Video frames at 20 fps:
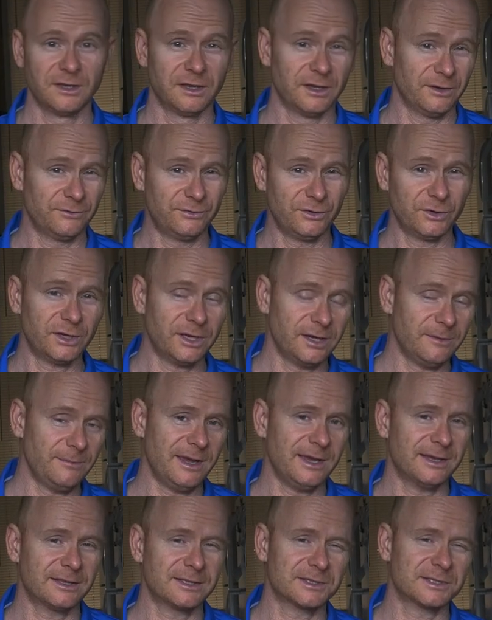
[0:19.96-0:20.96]
If you're going to
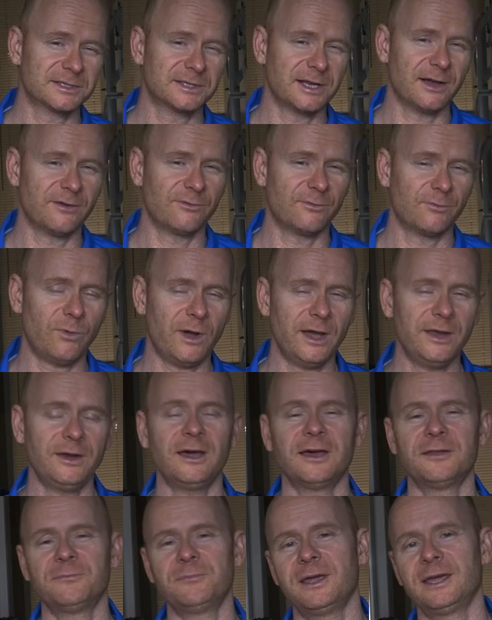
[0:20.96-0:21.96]
make this stuff, why
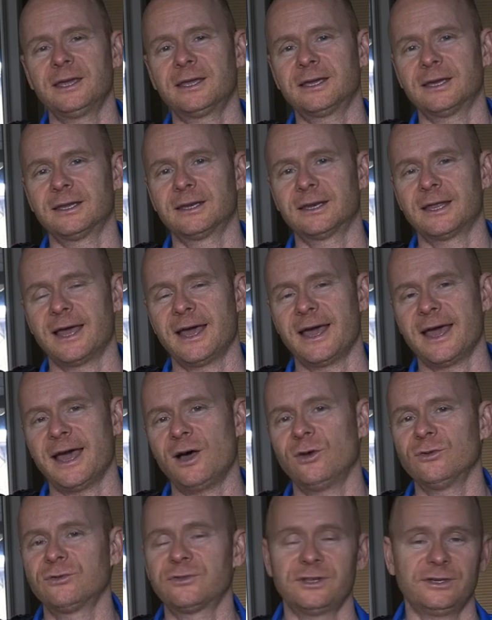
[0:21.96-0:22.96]
not make it
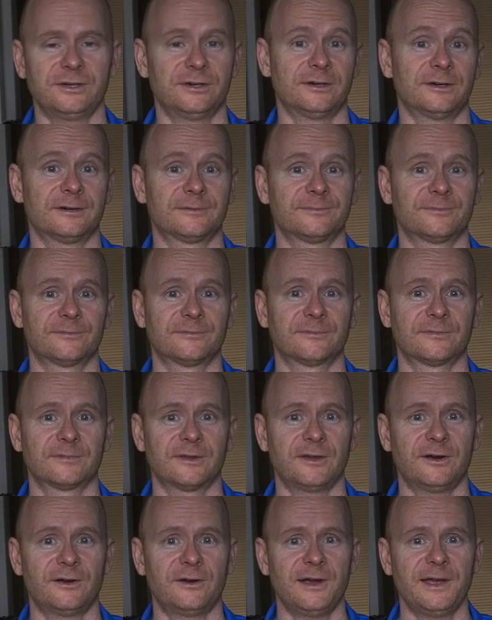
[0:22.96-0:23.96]
healthier?
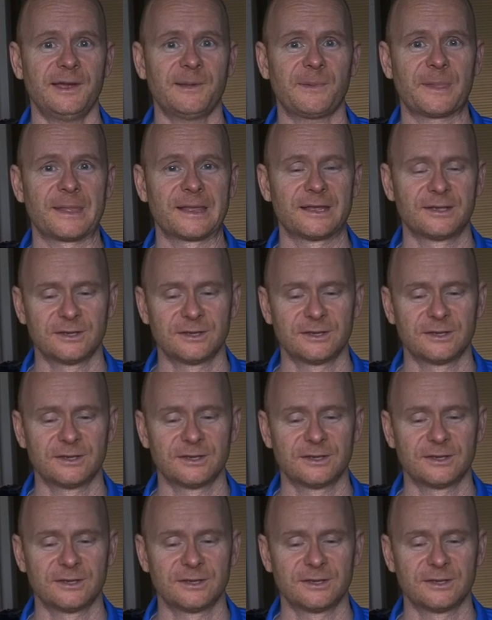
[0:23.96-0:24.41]
Alright?